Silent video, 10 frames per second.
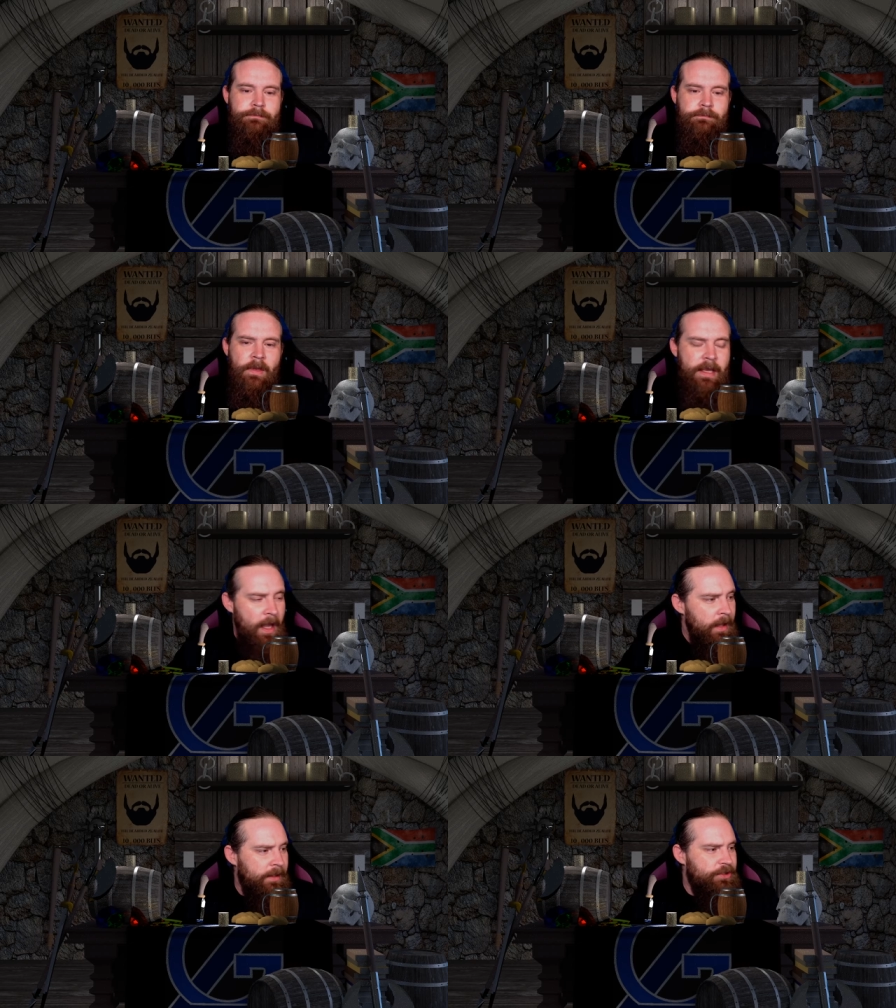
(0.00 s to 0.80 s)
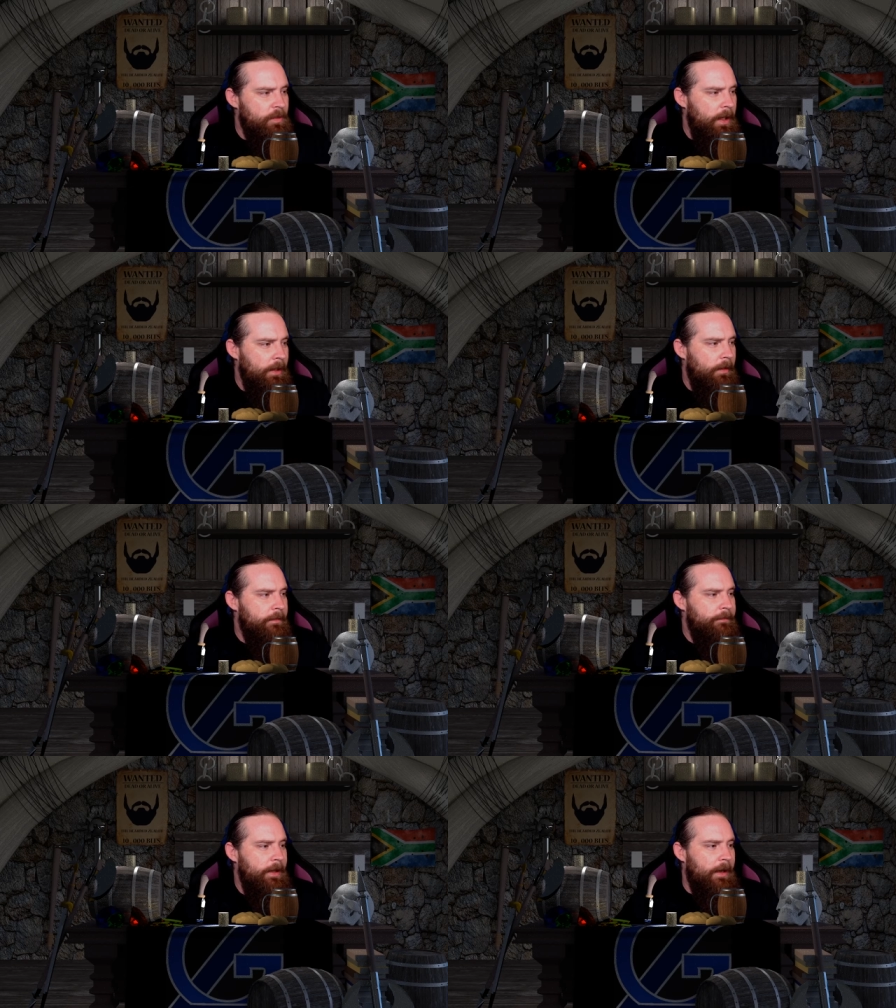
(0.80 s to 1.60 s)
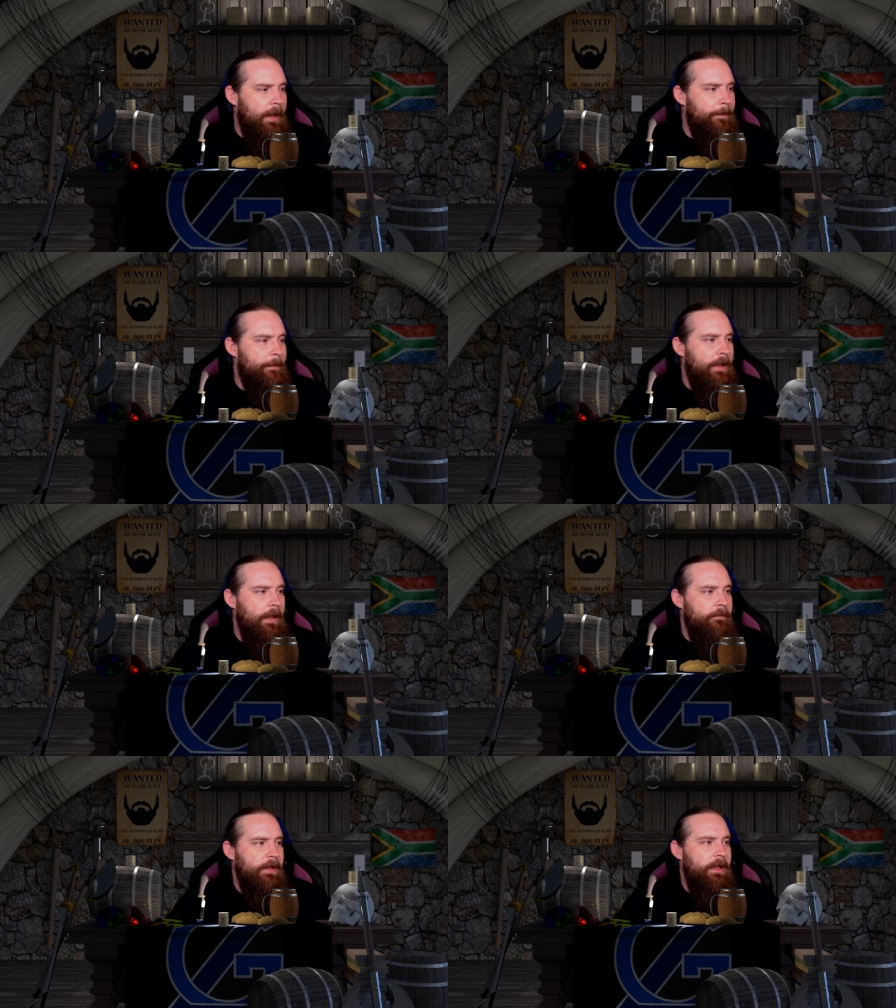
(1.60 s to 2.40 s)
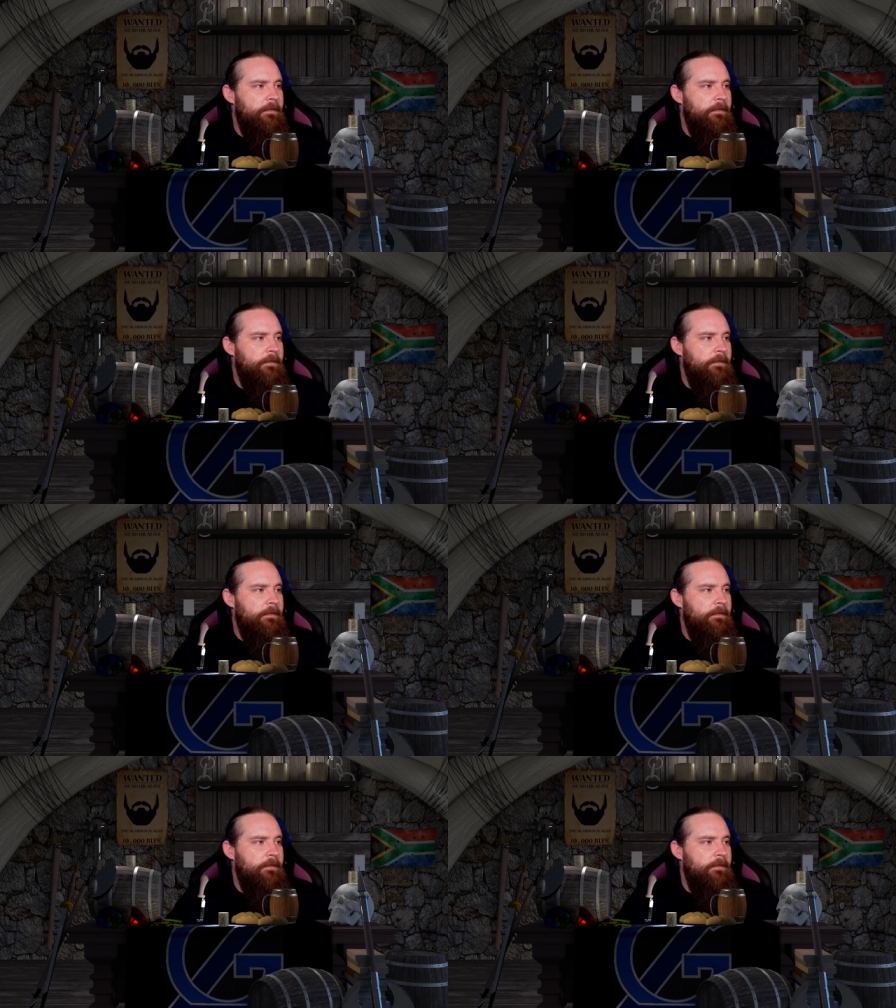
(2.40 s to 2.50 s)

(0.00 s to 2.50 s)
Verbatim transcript: yeah, it's quite a lot of fun. I'm loving